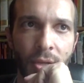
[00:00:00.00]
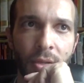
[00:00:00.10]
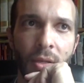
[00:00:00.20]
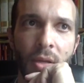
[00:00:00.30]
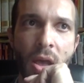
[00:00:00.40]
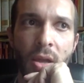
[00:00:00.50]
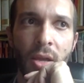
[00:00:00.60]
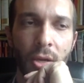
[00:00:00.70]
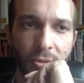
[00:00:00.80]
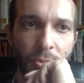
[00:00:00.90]
done
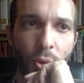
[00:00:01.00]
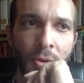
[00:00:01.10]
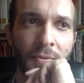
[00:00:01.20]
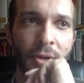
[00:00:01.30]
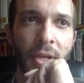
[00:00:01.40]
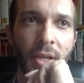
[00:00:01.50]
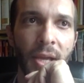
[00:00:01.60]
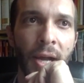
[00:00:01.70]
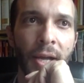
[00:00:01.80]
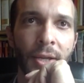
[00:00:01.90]
a report for
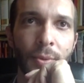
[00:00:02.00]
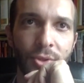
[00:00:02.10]
AEI,